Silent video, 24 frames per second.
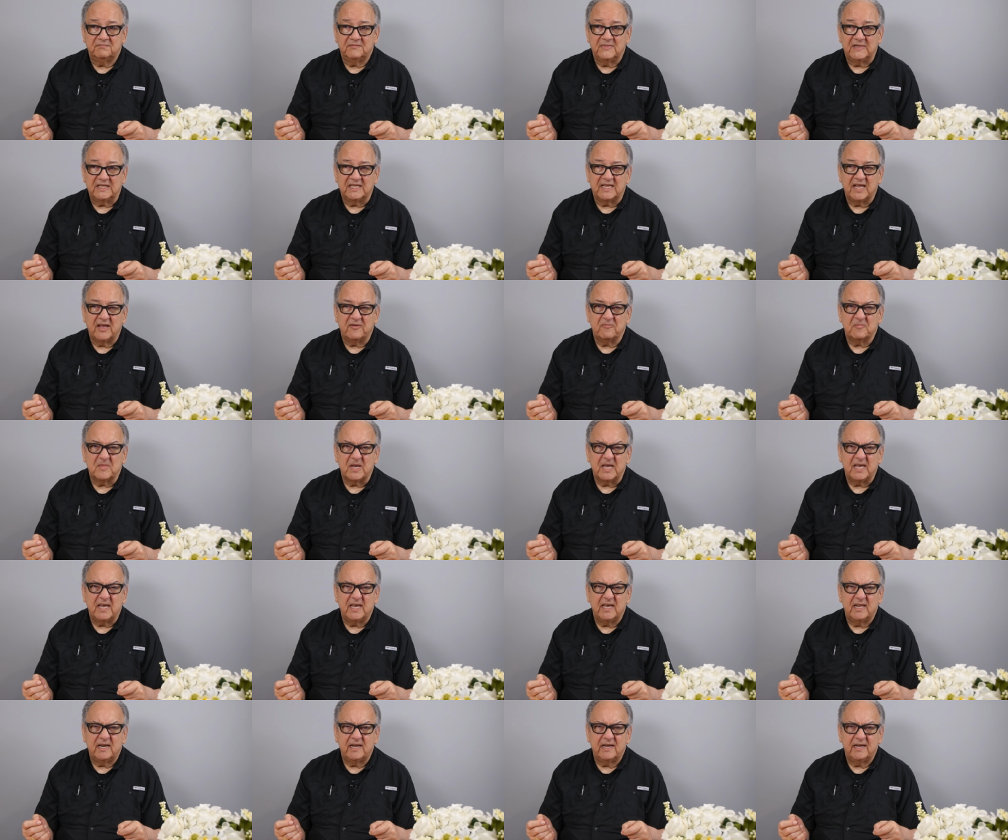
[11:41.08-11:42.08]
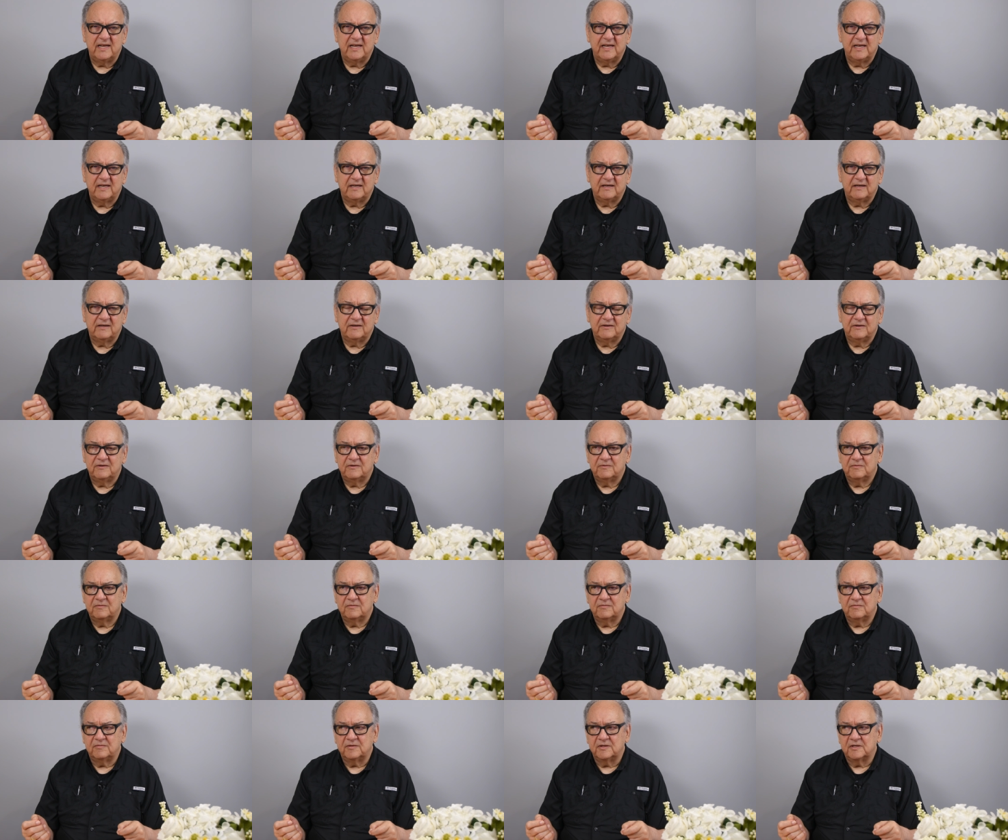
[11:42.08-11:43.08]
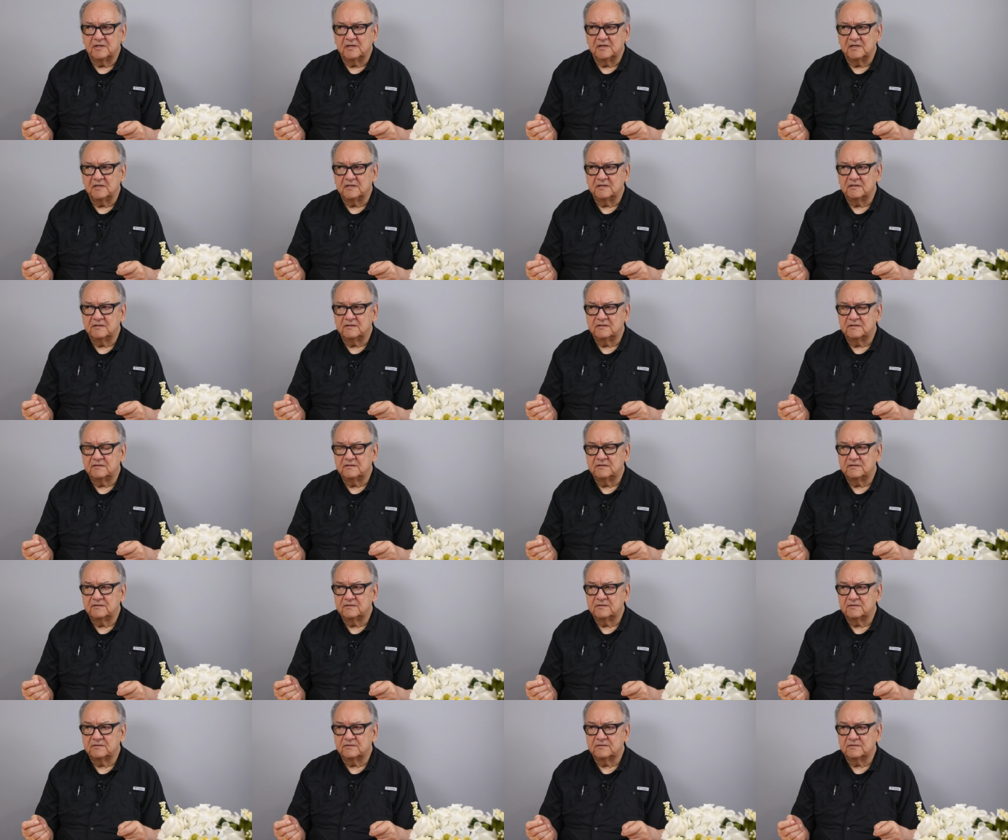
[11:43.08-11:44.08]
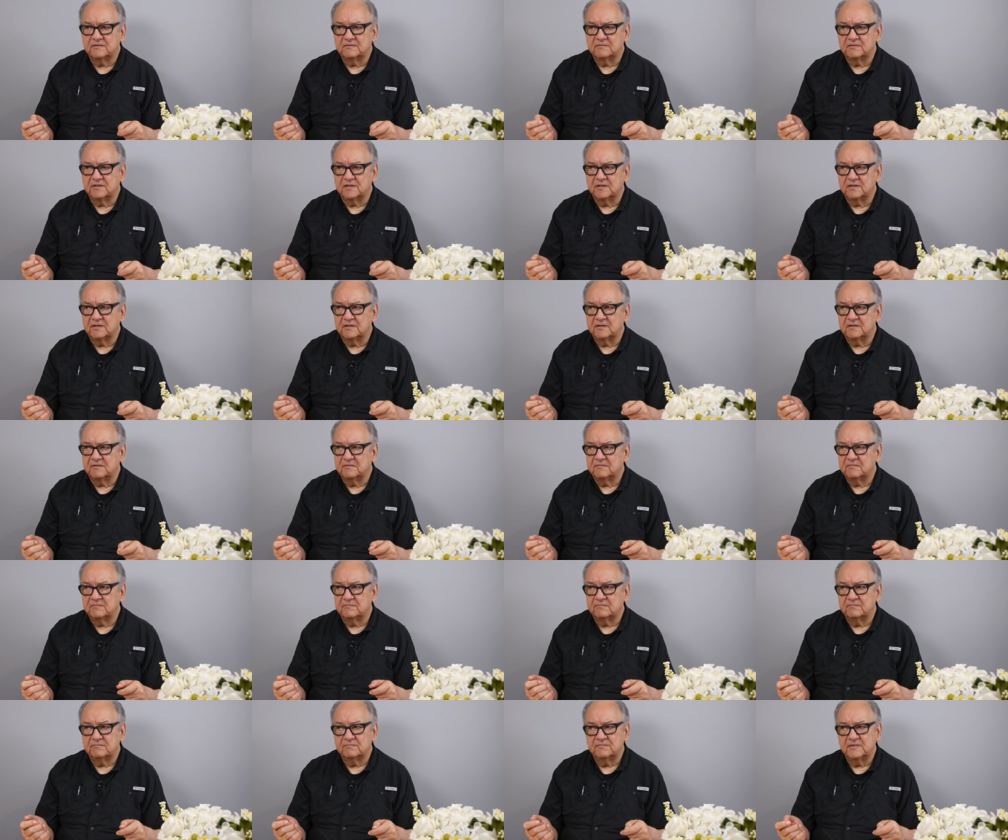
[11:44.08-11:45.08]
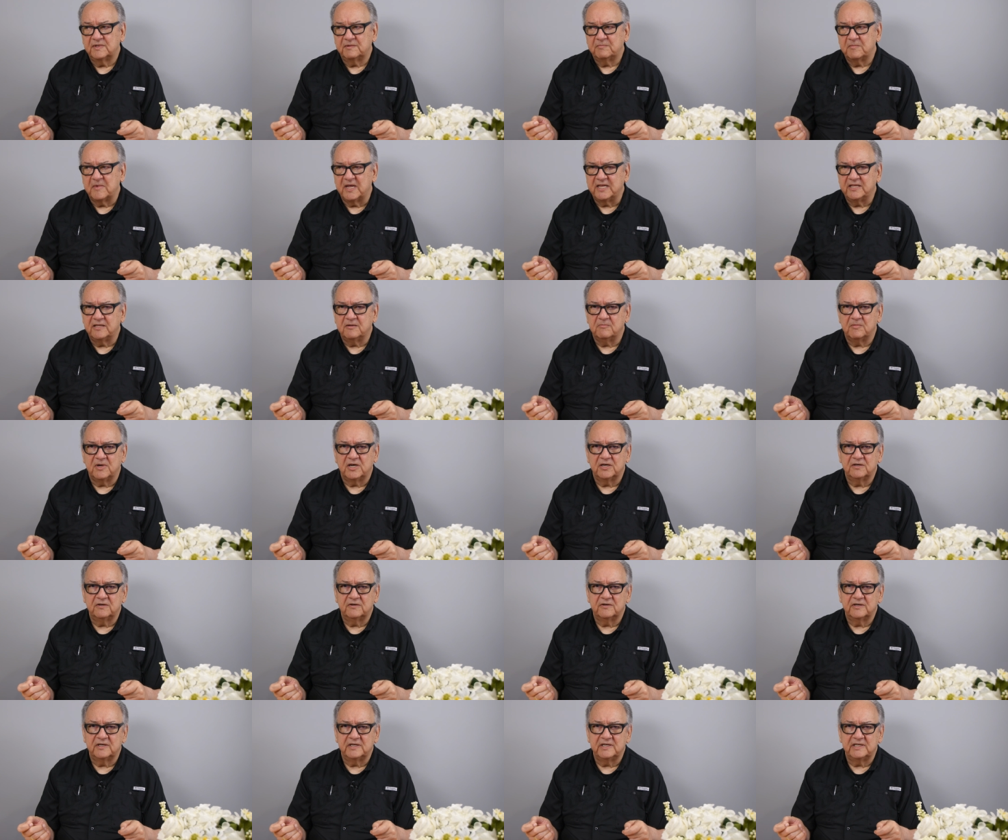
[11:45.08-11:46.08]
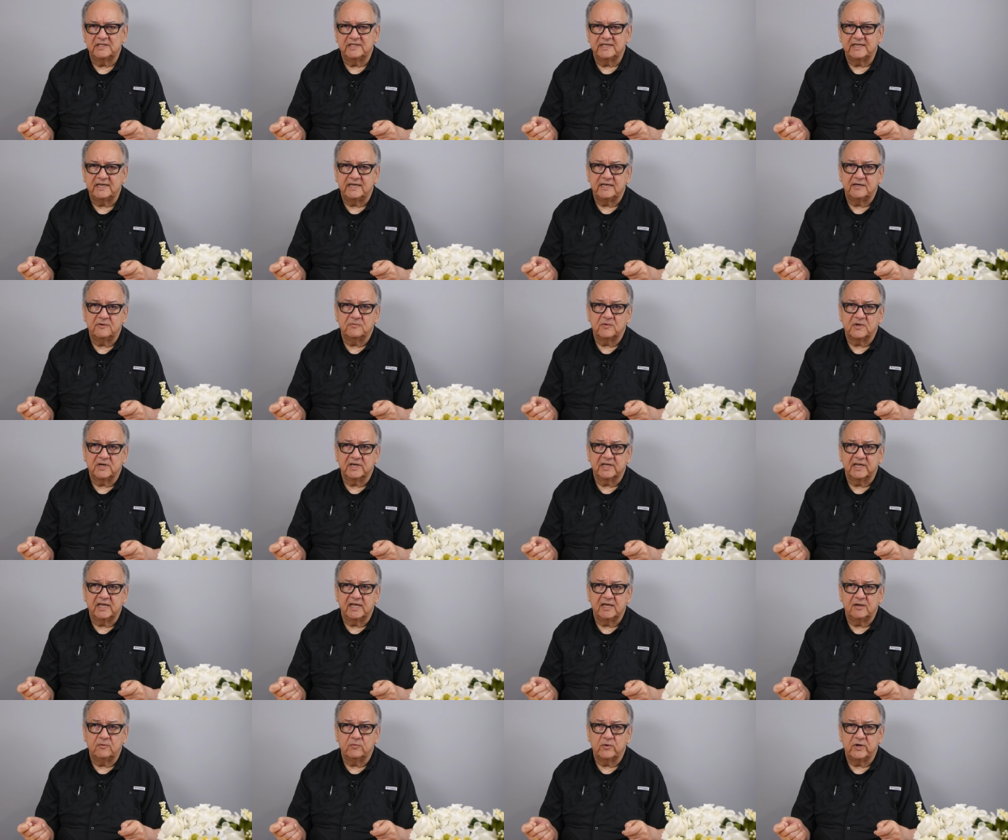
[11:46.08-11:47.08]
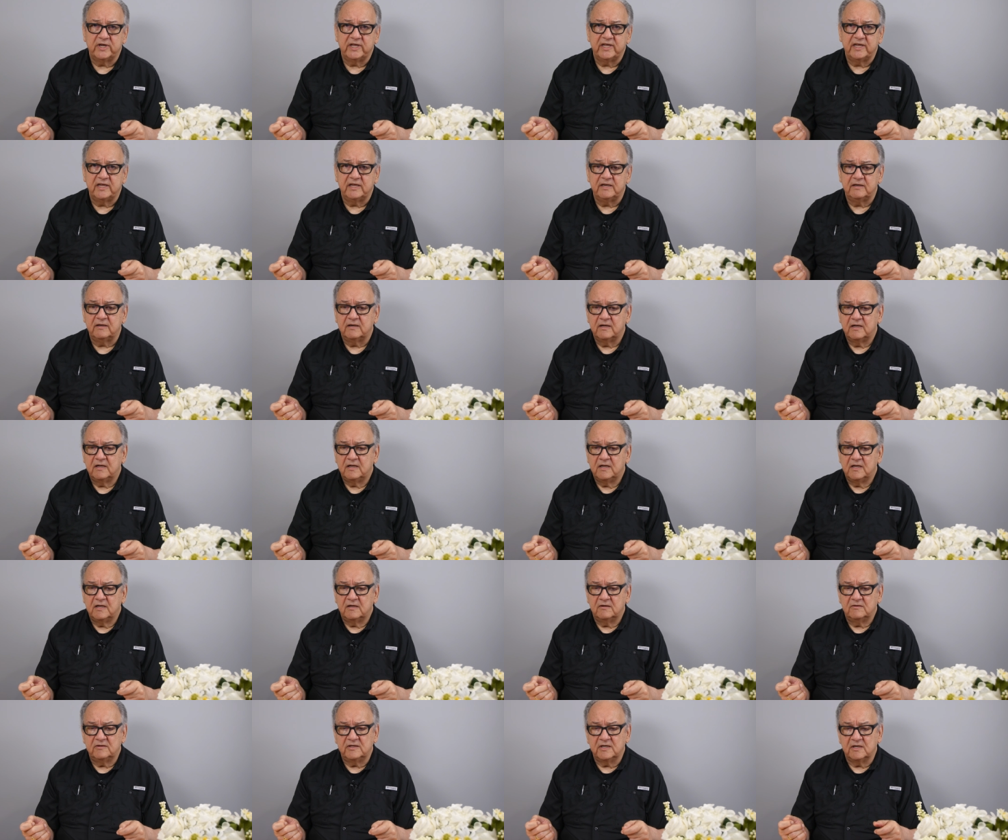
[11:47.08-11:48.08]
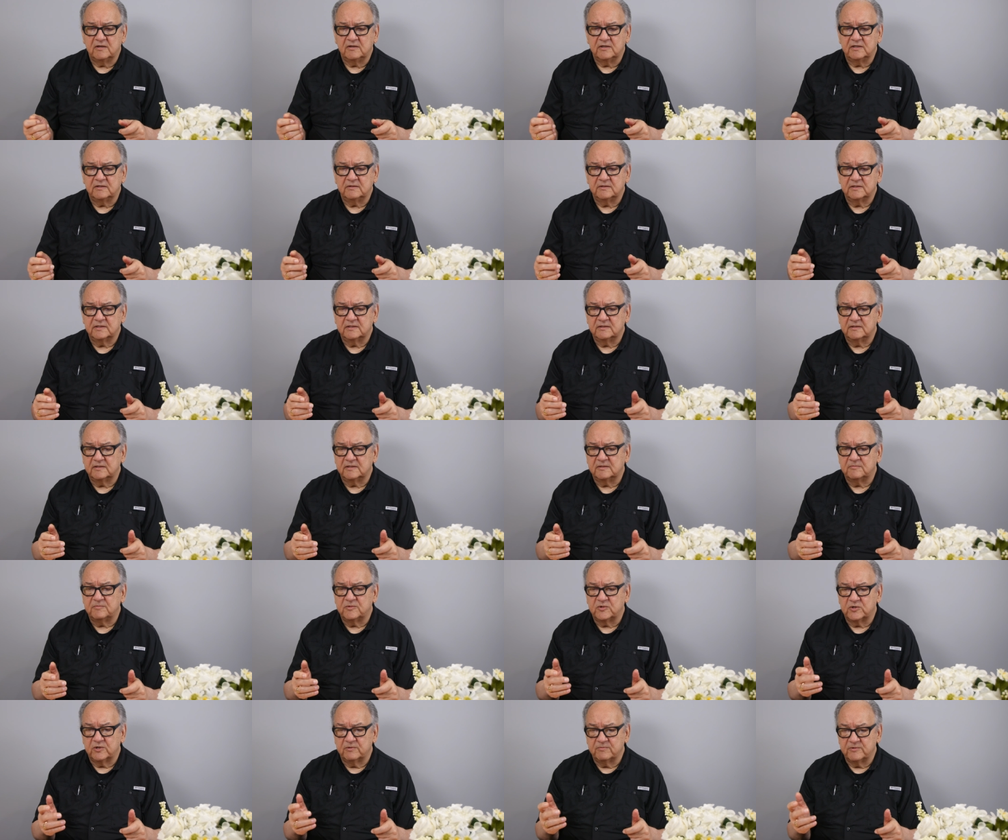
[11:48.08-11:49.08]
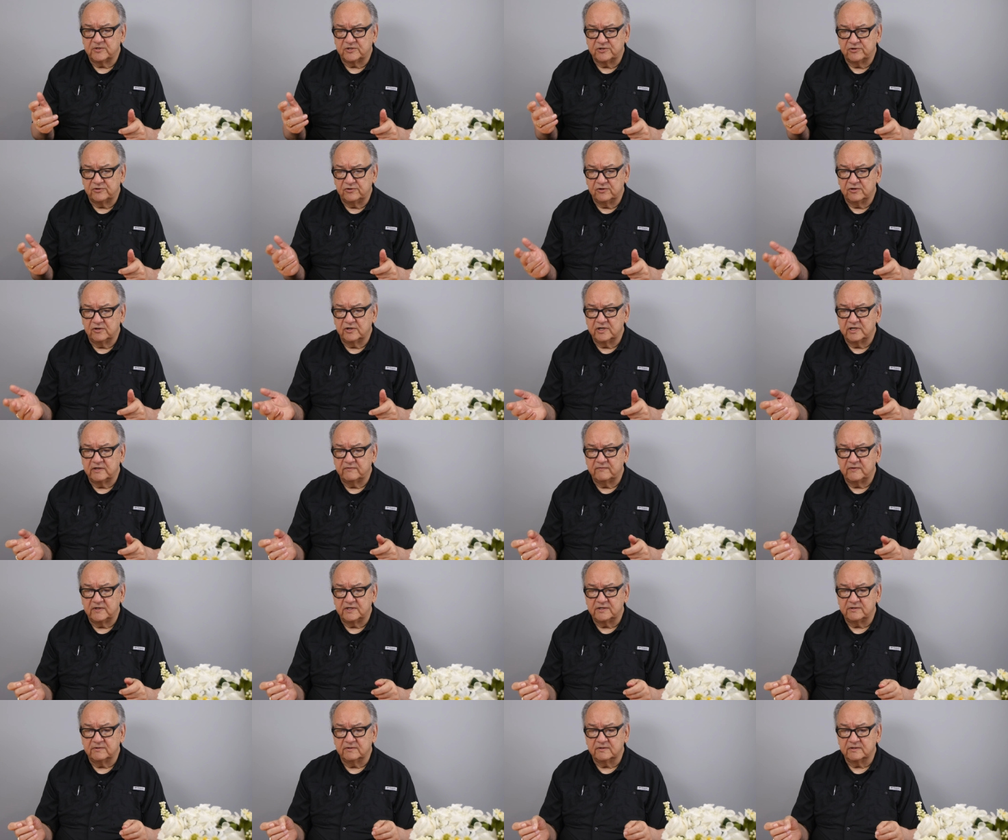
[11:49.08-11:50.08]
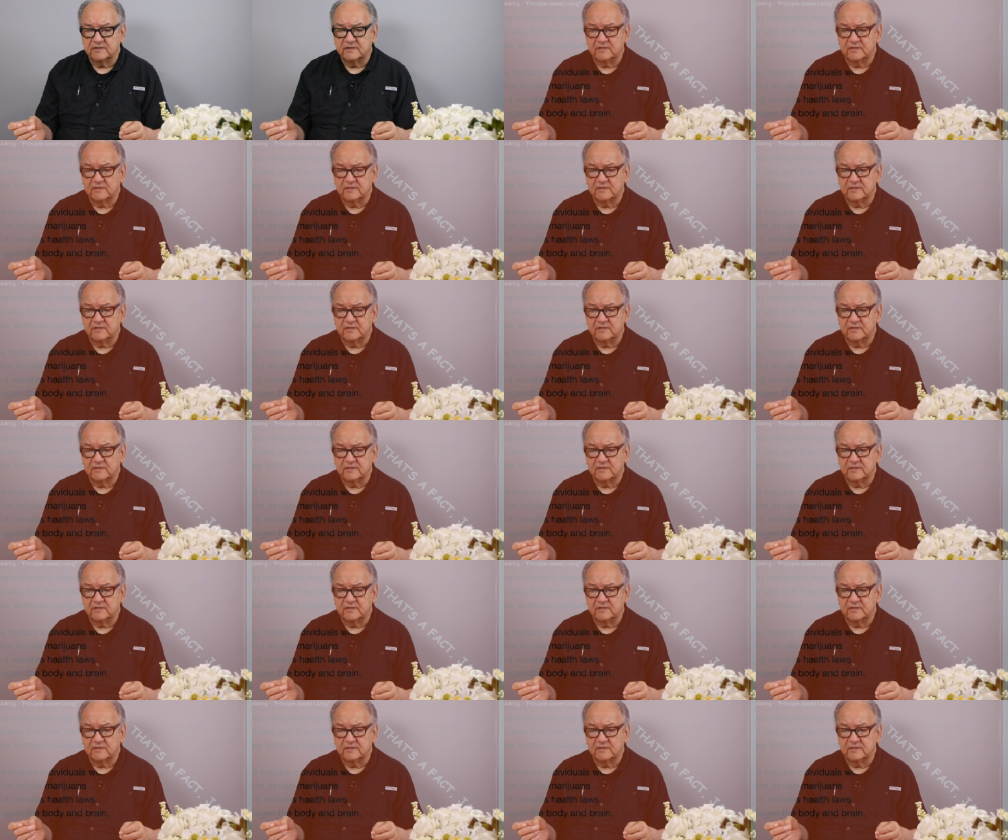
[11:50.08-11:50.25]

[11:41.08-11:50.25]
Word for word: it gave them a headache? Because uh, it made them hungry and they didn't want to gain weight? No, a more mature individual is